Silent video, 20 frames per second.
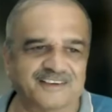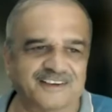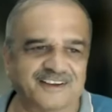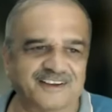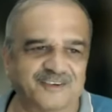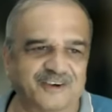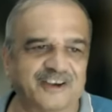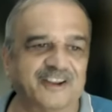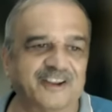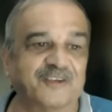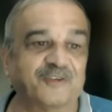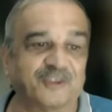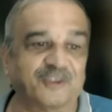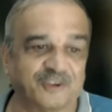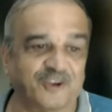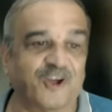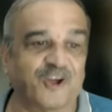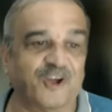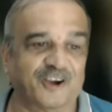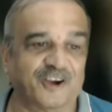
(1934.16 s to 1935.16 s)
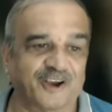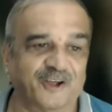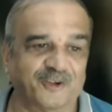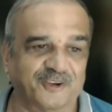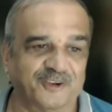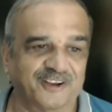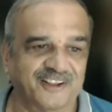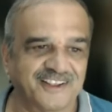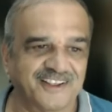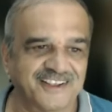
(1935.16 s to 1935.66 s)
everything was locked
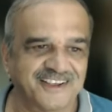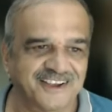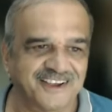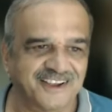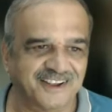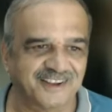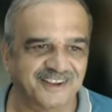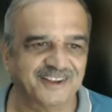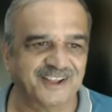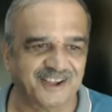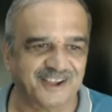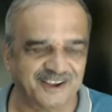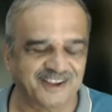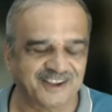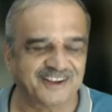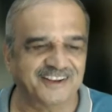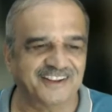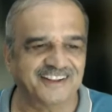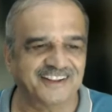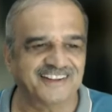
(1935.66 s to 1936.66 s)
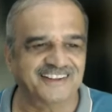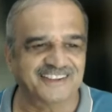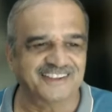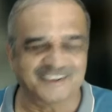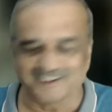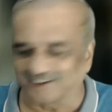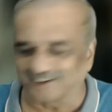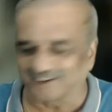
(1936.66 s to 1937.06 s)
down, in the